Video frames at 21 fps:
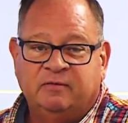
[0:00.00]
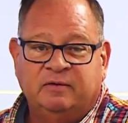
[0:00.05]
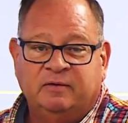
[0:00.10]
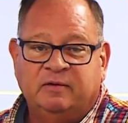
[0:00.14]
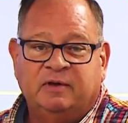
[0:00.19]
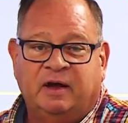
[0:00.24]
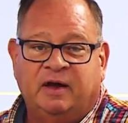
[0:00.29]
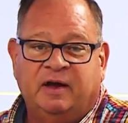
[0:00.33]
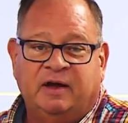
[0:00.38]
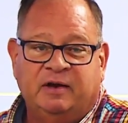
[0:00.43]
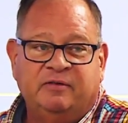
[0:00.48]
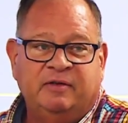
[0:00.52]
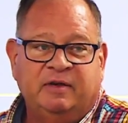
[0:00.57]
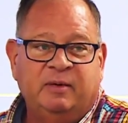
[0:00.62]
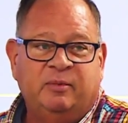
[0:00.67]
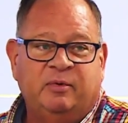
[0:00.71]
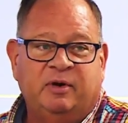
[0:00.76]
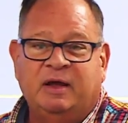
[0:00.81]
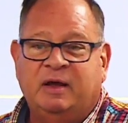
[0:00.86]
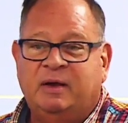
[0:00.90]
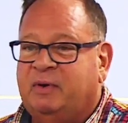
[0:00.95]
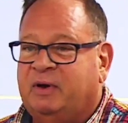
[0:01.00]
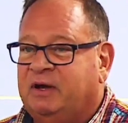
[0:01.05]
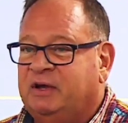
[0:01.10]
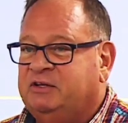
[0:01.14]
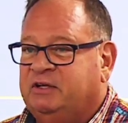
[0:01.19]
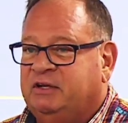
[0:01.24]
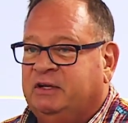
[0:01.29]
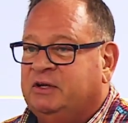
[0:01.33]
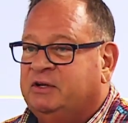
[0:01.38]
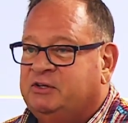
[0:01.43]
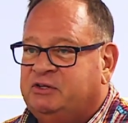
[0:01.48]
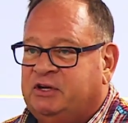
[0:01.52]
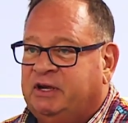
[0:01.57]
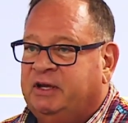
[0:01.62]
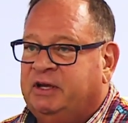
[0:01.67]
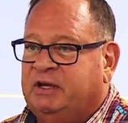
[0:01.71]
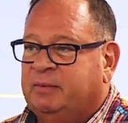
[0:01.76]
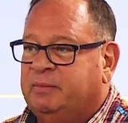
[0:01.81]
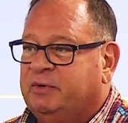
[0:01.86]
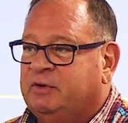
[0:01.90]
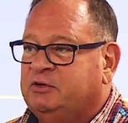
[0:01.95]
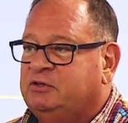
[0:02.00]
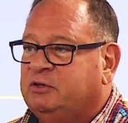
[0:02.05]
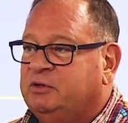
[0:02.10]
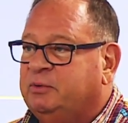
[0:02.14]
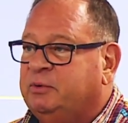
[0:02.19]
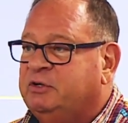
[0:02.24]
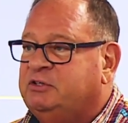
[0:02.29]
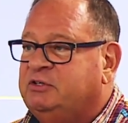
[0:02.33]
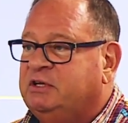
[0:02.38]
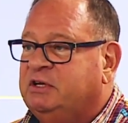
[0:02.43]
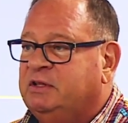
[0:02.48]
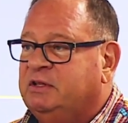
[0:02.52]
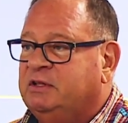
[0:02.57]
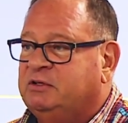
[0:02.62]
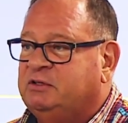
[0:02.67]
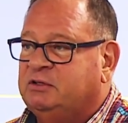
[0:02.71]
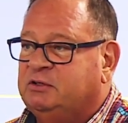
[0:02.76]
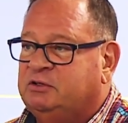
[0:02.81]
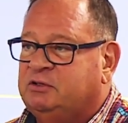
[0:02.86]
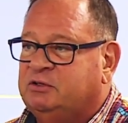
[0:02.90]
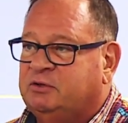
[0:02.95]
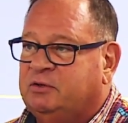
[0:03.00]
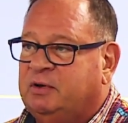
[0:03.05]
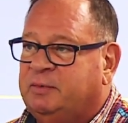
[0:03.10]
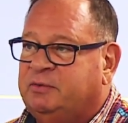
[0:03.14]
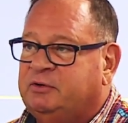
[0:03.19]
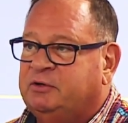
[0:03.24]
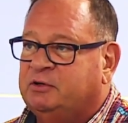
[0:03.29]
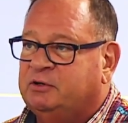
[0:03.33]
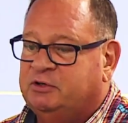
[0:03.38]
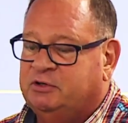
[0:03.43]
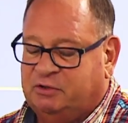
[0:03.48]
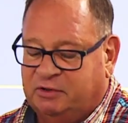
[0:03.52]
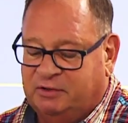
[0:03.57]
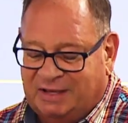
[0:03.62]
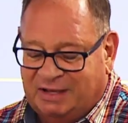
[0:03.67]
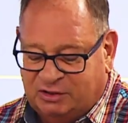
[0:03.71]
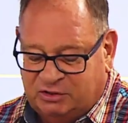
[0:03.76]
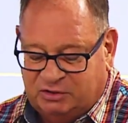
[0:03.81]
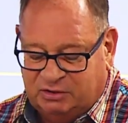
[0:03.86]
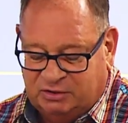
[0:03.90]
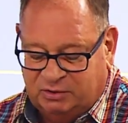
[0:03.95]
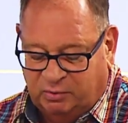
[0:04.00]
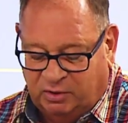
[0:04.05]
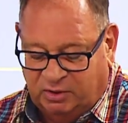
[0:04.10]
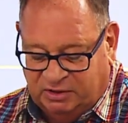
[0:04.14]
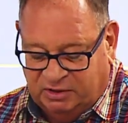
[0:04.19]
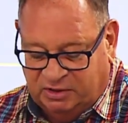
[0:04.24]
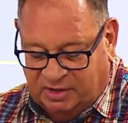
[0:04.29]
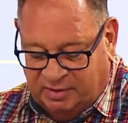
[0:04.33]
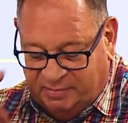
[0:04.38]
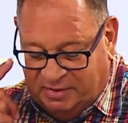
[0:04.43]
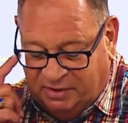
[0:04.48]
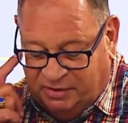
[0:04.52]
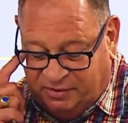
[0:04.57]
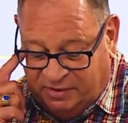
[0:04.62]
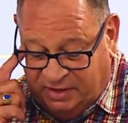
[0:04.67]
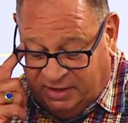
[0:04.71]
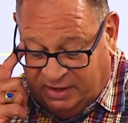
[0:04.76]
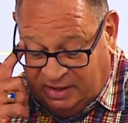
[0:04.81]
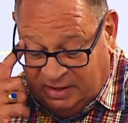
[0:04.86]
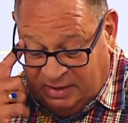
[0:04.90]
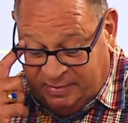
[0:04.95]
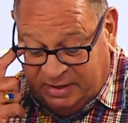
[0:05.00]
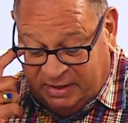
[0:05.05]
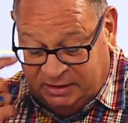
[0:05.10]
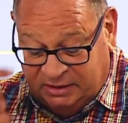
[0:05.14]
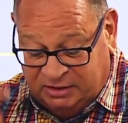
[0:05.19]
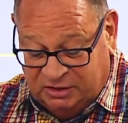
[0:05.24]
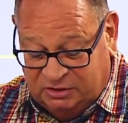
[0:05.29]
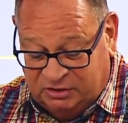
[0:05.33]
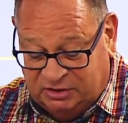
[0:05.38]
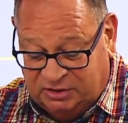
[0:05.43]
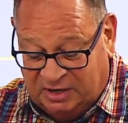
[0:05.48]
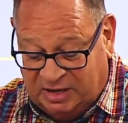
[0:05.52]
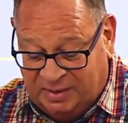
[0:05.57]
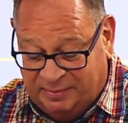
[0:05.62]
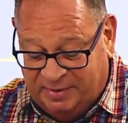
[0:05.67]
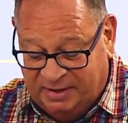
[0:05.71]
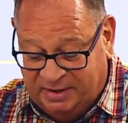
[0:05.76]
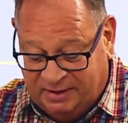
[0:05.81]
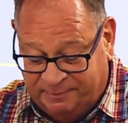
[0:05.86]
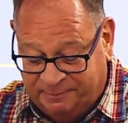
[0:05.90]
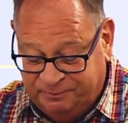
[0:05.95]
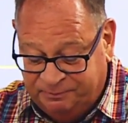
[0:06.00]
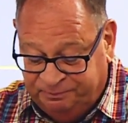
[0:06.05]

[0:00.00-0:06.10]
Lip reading: God of Abraham, Isaac, and Jacob, and so we see this in Scripture. So that's what got me thinking about this topic.